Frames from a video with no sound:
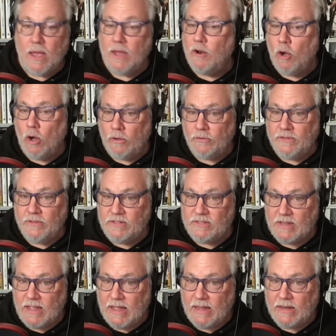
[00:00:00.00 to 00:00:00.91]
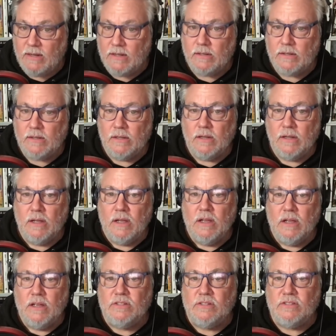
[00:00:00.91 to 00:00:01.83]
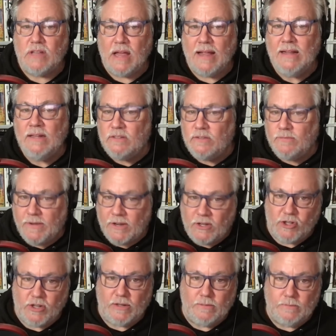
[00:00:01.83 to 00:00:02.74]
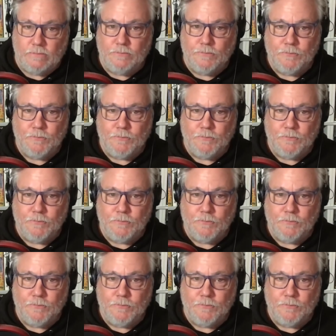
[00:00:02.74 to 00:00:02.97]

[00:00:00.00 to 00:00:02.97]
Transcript: And Aldiss said, science fiction